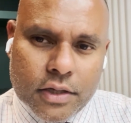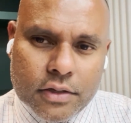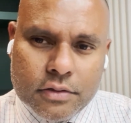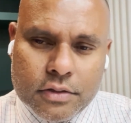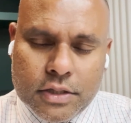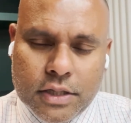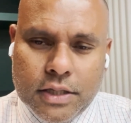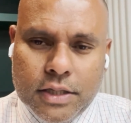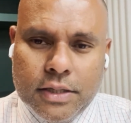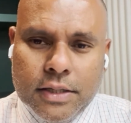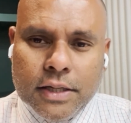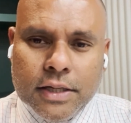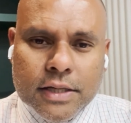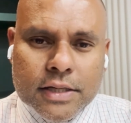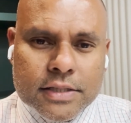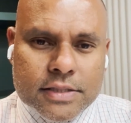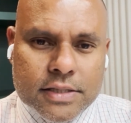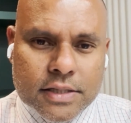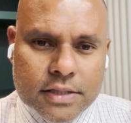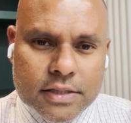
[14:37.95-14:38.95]
The
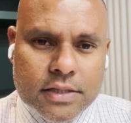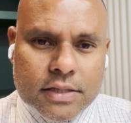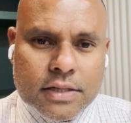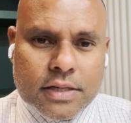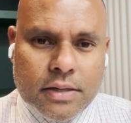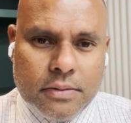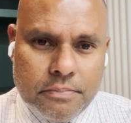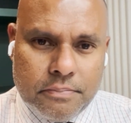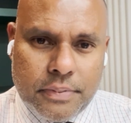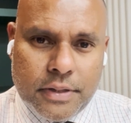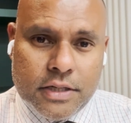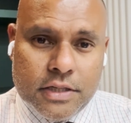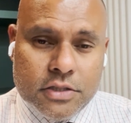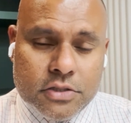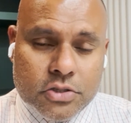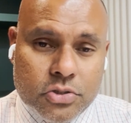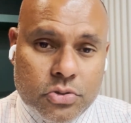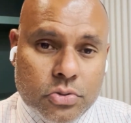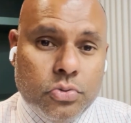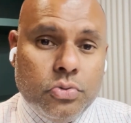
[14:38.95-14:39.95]
certain companies
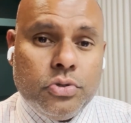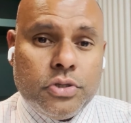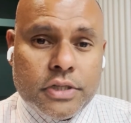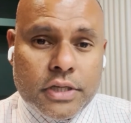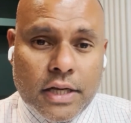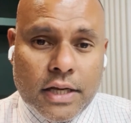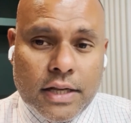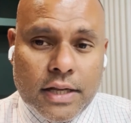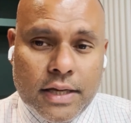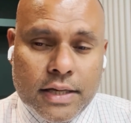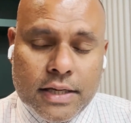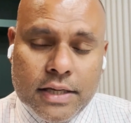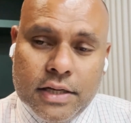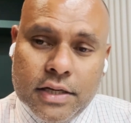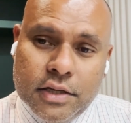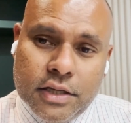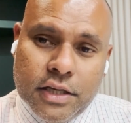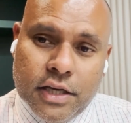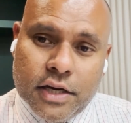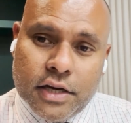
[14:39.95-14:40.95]
do share, like
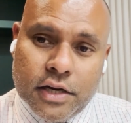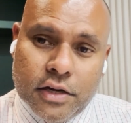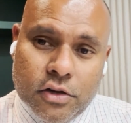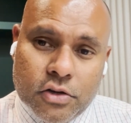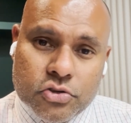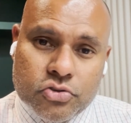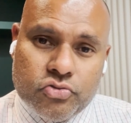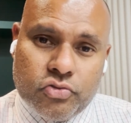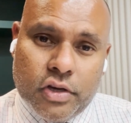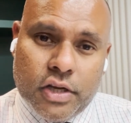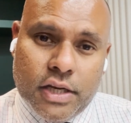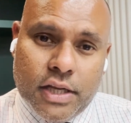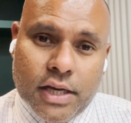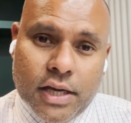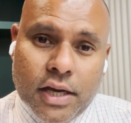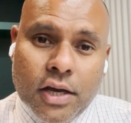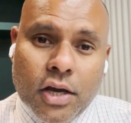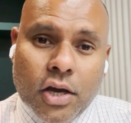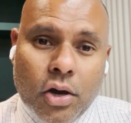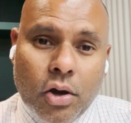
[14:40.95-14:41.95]
here in
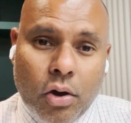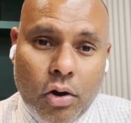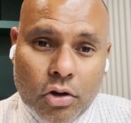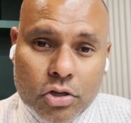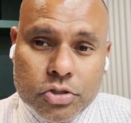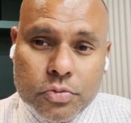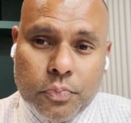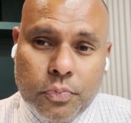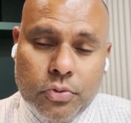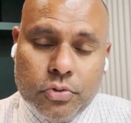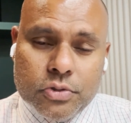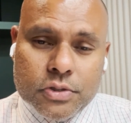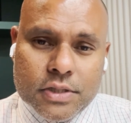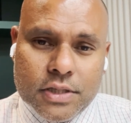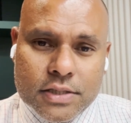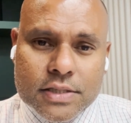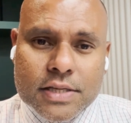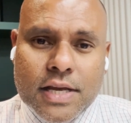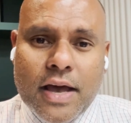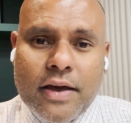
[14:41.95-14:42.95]
Australia, Auspos
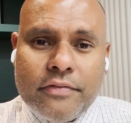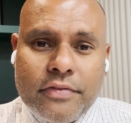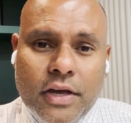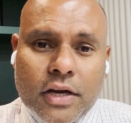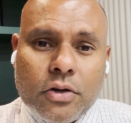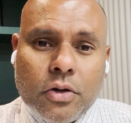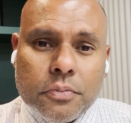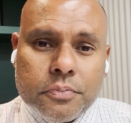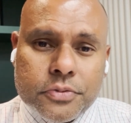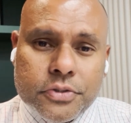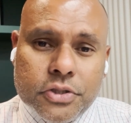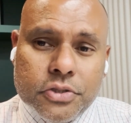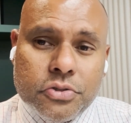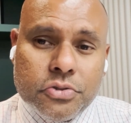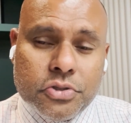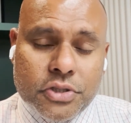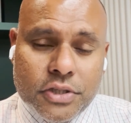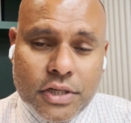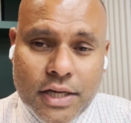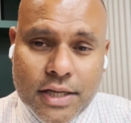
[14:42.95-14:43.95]
does have that option to
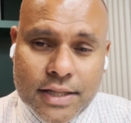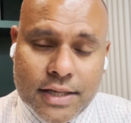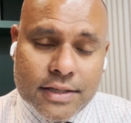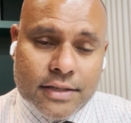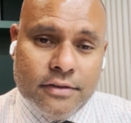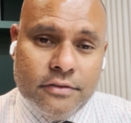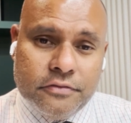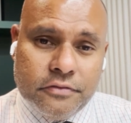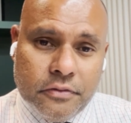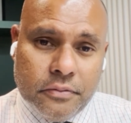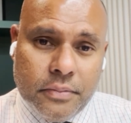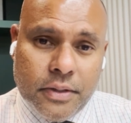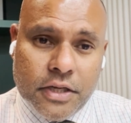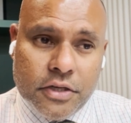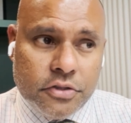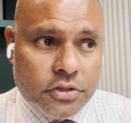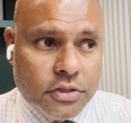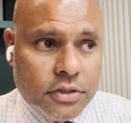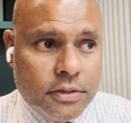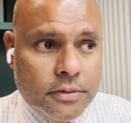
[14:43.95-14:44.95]
share that
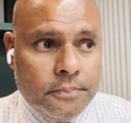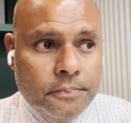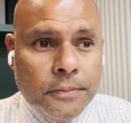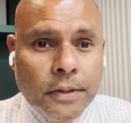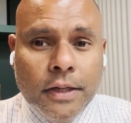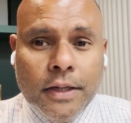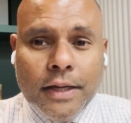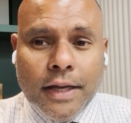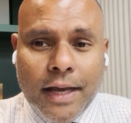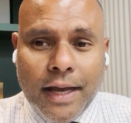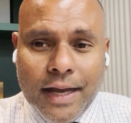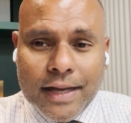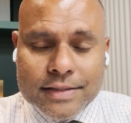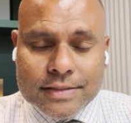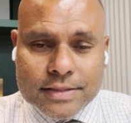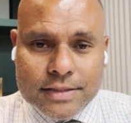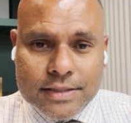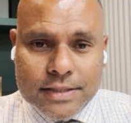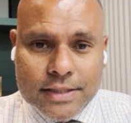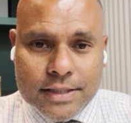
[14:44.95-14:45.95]
information as
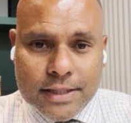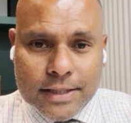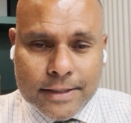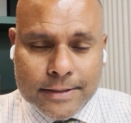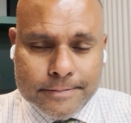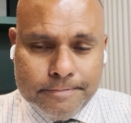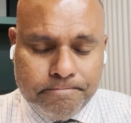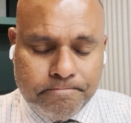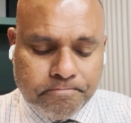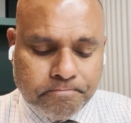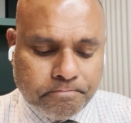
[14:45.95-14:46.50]
the